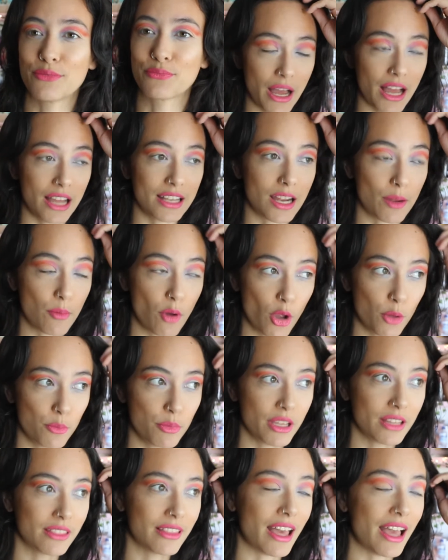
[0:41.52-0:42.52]
but I'm
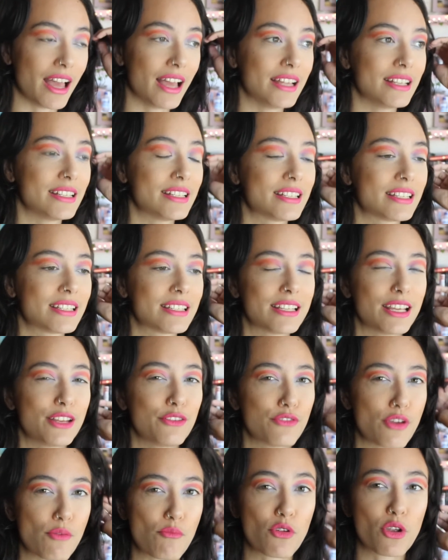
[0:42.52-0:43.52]
hoping that in
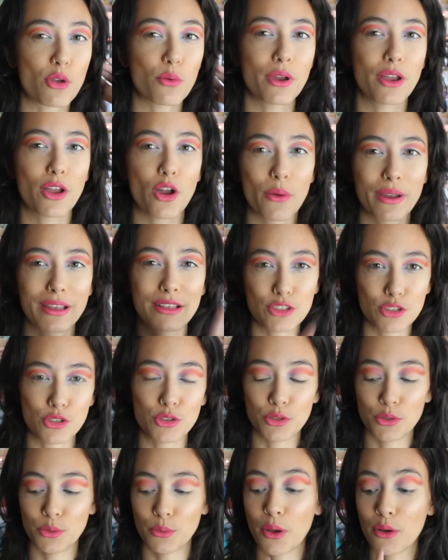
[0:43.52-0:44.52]
February we're going
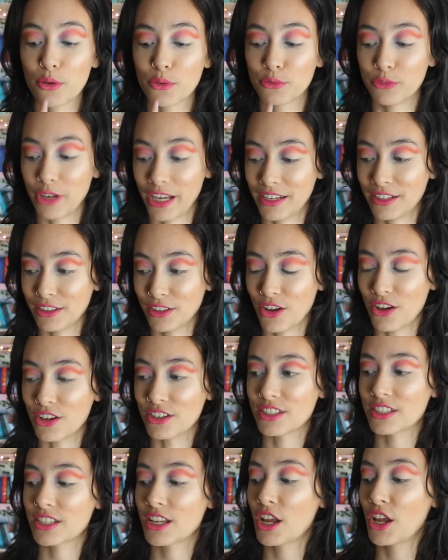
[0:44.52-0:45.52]
to read a
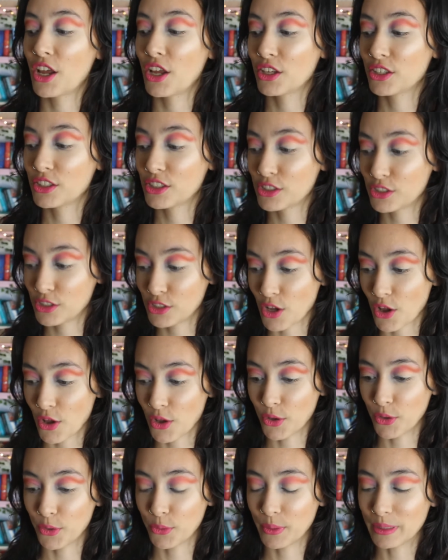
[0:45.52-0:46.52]
lot.
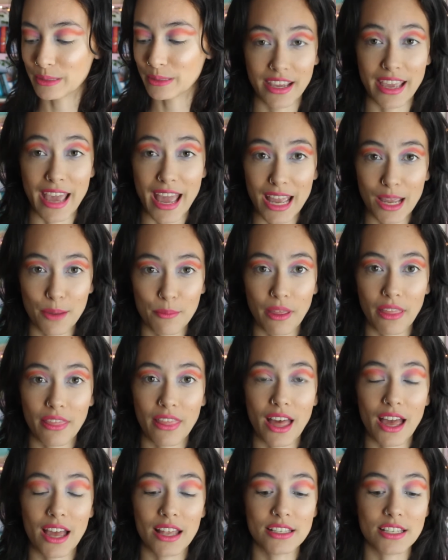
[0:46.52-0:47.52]
So game
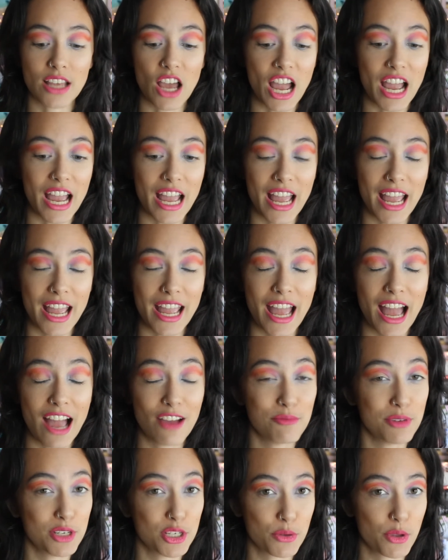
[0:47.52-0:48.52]
that I
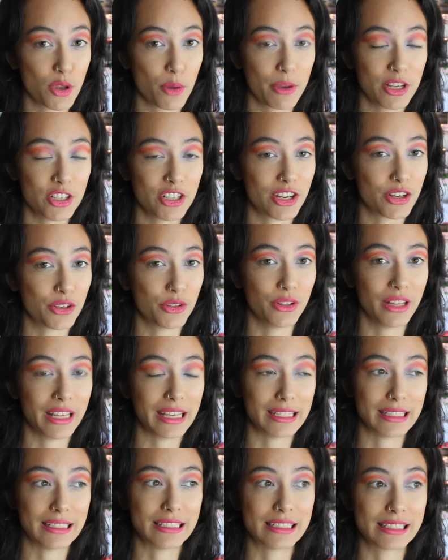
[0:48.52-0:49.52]
have been doing on my channel
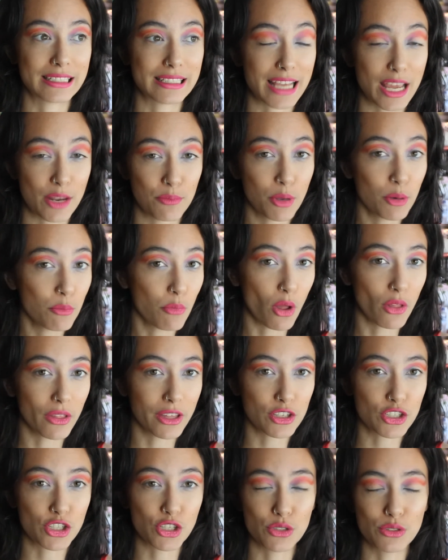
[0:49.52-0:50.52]
is 10 Pin
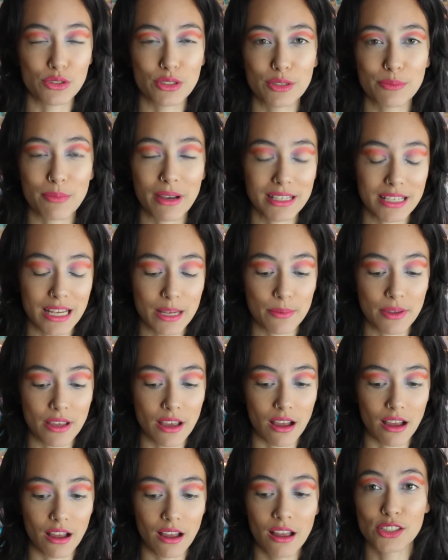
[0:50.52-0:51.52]
Bowling Chooses My
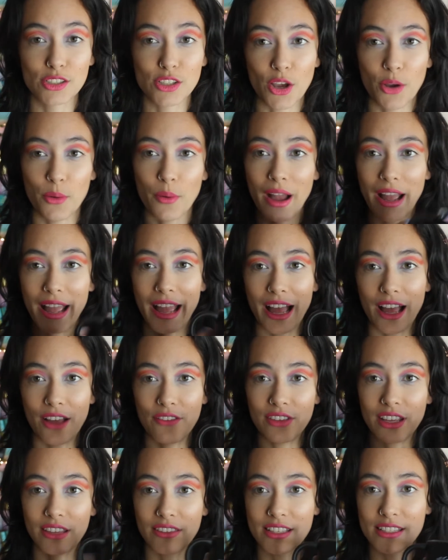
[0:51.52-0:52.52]
TBR. So I
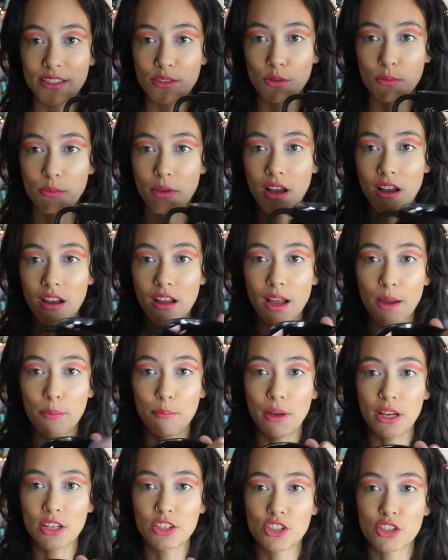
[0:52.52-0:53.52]
have in this little mug a
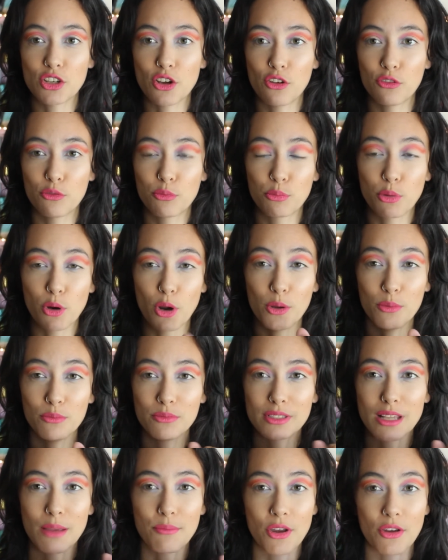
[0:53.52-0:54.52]
bunch of
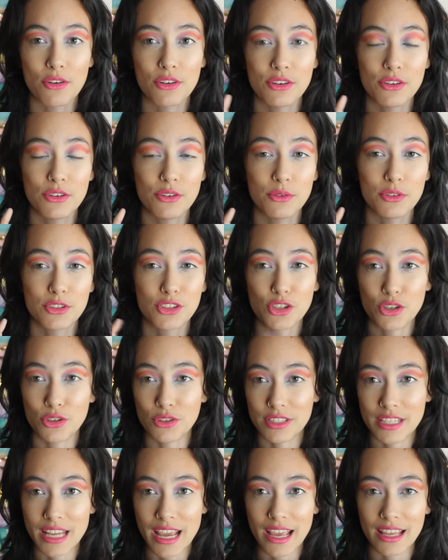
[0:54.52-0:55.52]
prompts. I'm going to
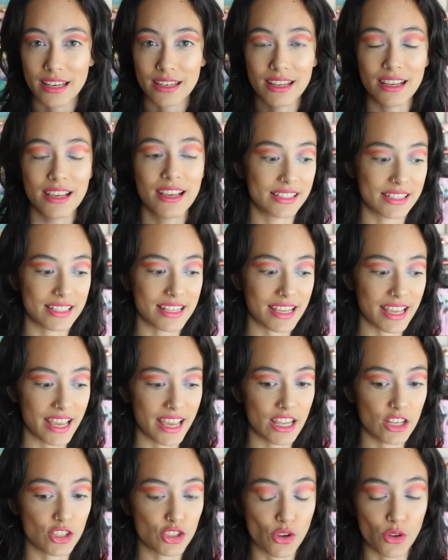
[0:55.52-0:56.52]
choose 10, stick
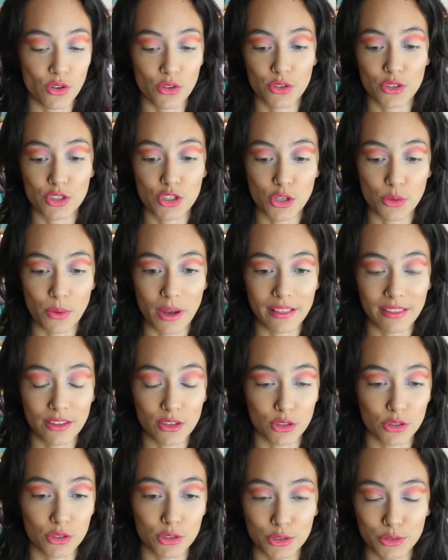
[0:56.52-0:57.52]
each onto a
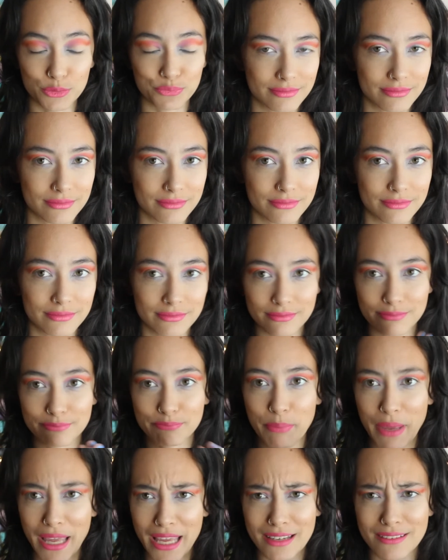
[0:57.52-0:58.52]
little
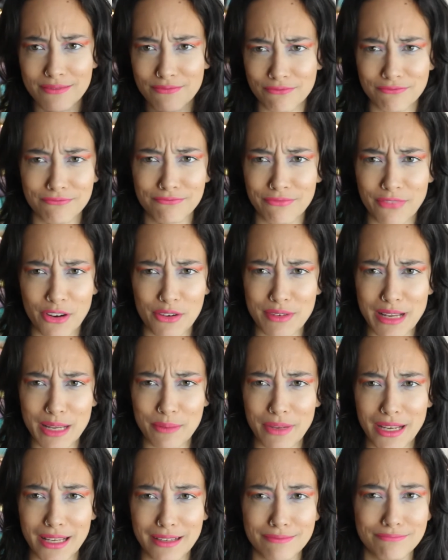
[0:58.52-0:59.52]
pin from 10
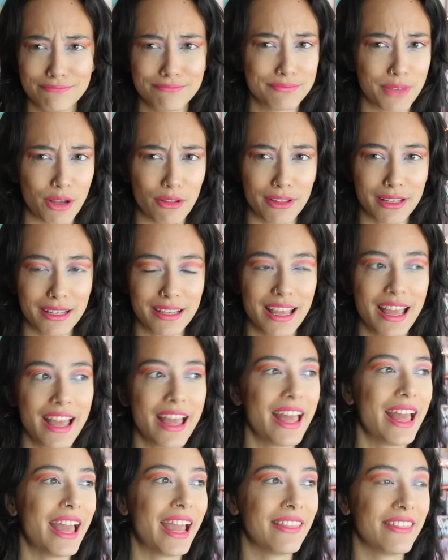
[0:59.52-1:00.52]
Pin Bowling,
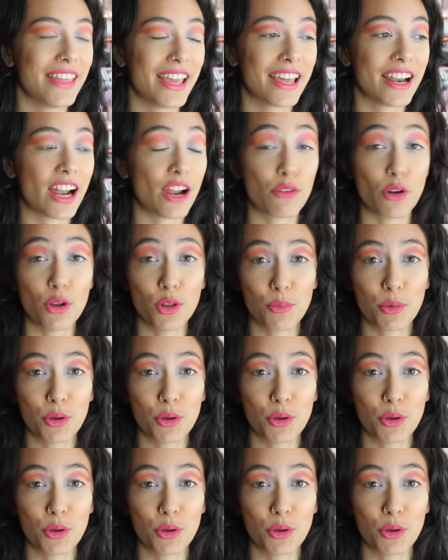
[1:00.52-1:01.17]
and then I roll a